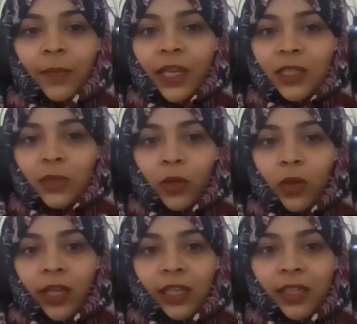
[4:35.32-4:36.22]
because we're
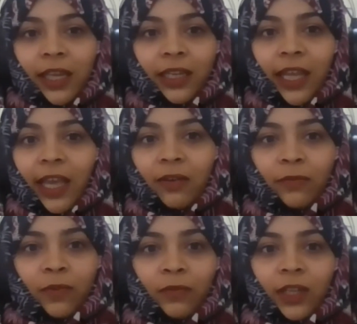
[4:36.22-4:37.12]
talking like 10,
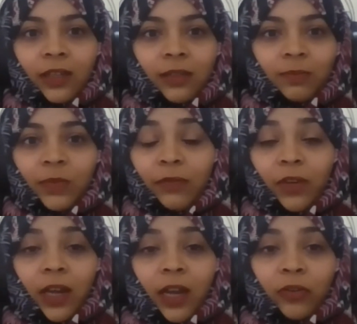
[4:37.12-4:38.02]
50,
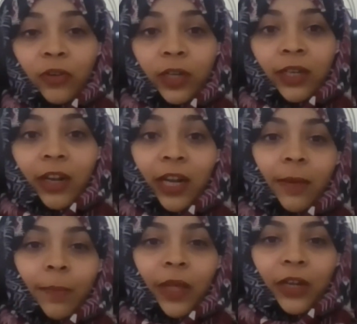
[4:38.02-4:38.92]
even 100
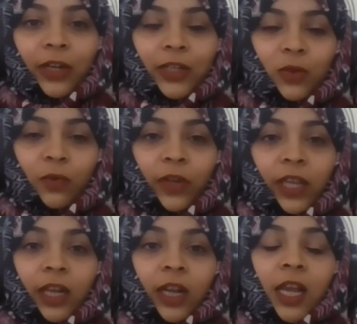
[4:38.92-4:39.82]
direct competitors over
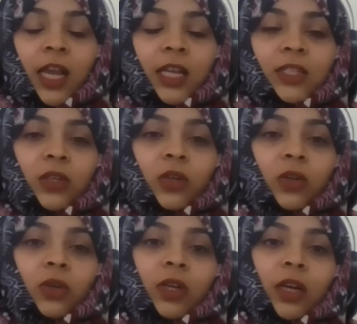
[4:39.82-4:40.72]
here.
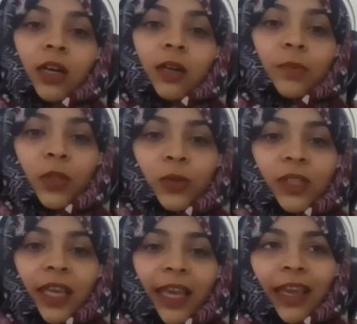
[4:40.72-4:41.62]
So
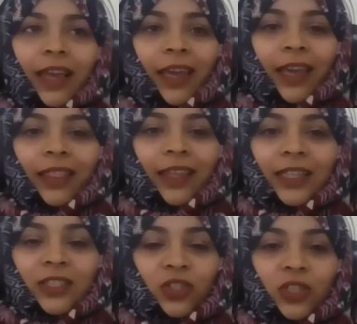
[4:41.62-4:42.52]
using AI, I think
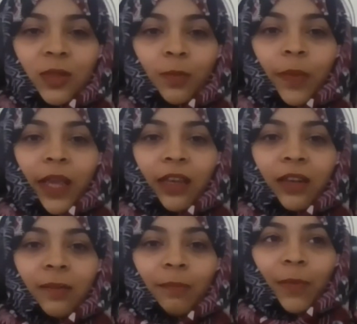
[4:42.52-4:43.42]
it's just
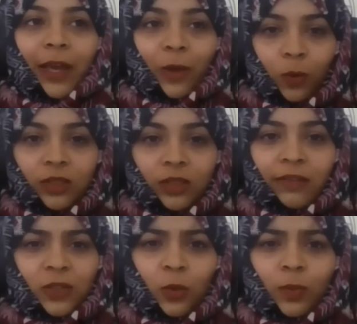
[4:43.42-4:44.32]
made my own
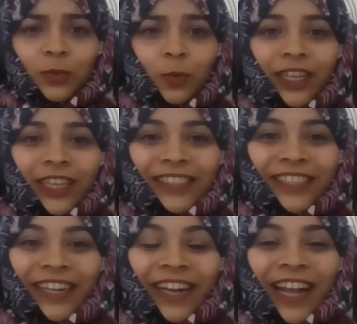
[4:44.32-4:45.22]
life so much more
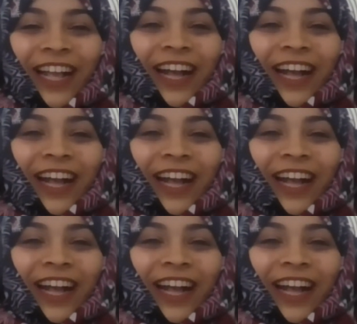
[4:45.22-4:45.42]
easier.